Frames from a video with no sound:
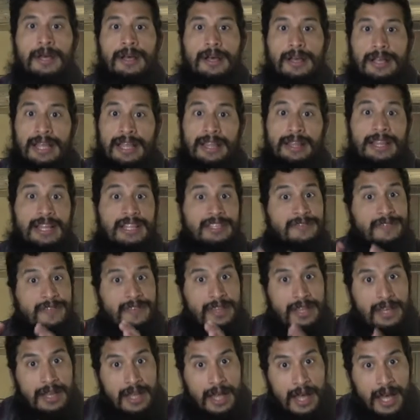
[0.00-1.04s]
Again, that's for
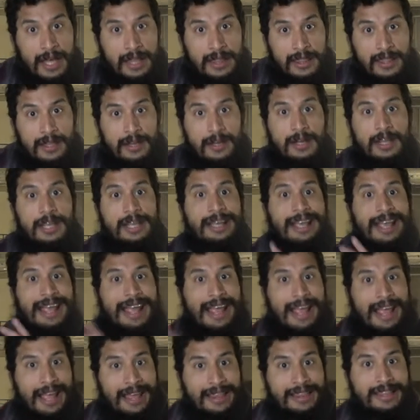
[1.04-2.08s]
the 9:30
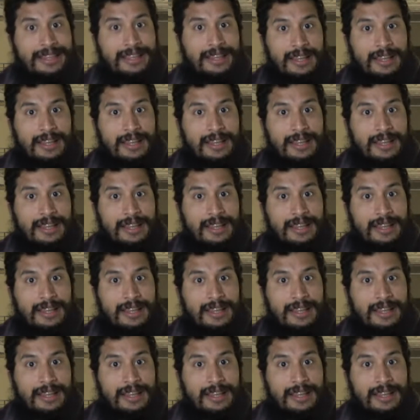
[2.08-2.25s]
and the